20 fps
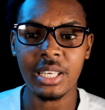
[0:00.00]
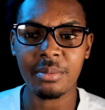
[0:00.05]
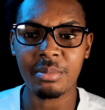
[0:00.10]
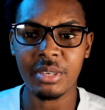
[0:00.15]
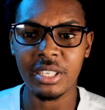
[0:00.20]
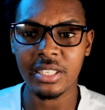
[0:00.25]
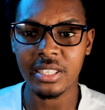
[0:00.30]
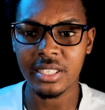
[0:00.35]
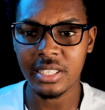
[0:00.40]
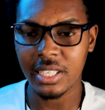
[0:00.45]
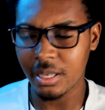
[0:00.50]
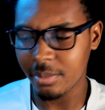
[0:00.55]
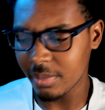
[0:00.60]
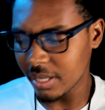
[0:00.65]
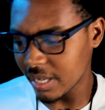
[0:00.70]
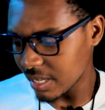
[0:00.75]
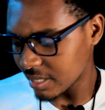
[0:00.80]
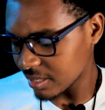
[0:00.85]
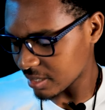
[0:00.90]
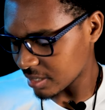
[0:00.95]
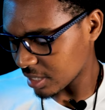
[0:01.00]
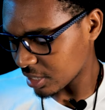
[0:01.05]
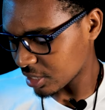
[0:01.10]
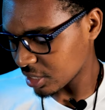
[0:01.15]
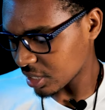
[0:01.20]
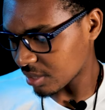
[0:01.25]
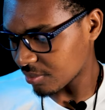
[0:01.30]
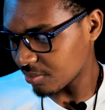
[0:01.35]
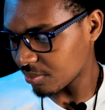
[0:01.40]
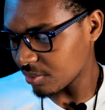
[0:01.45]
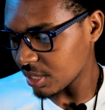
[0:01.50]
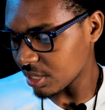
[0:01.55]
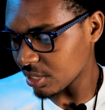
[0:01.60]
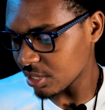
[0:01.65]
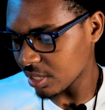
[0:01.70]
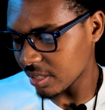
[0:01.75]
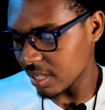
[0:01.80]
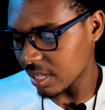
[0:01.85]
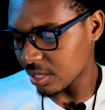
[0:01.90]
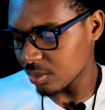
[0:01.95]
image stabilization
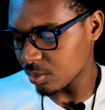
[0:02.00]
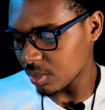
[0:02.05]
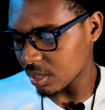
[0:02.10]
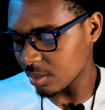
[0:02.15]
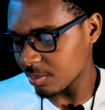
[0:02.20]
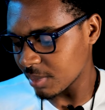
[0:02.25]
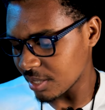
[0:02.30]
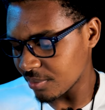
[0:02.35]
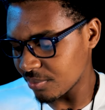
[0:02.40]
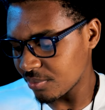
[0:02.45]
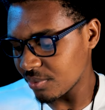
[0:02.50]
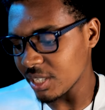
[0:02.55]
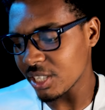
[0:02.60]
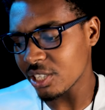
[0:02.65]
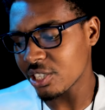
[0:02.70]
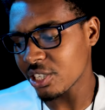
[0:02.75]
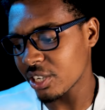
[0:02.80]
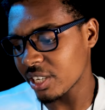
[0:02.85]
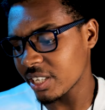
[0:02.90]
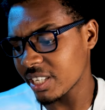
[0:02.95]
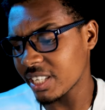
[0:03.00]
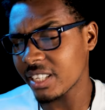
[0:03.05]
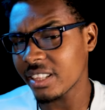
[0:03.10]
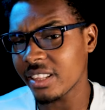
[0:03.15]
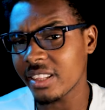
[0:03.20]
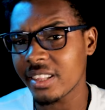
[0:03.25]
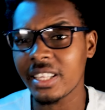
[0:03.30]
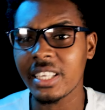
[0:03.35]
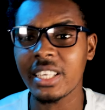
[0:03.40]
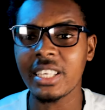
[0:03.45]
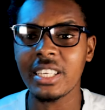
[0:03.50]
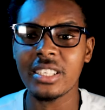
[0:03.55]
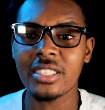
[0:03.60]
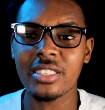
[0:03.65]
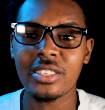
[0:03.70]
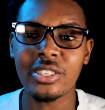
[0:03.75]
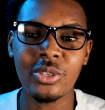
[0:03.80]
feature that will be featured in these